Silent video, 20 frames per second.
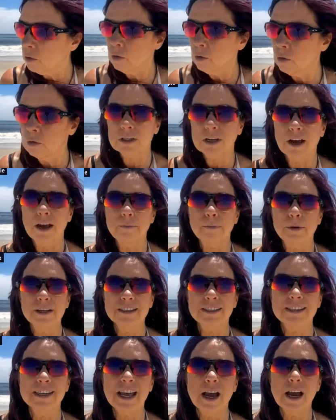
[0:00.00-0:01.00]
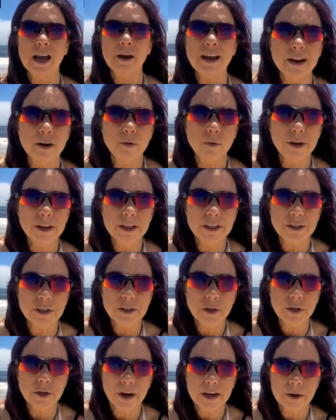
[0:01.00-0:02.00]
the whole time. But isn't that kind of what you
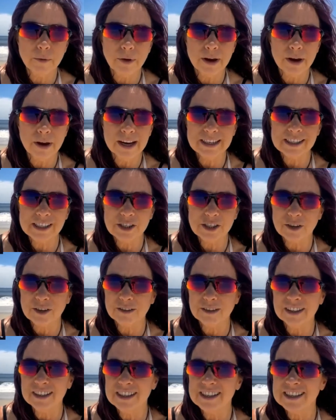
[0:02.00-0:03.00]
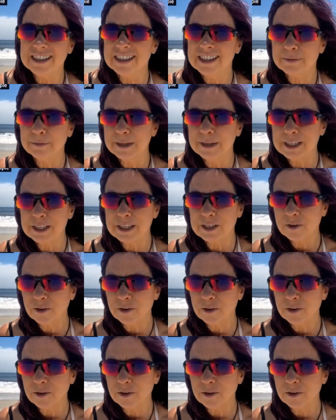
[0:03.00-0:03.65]
do anyways? Listen to me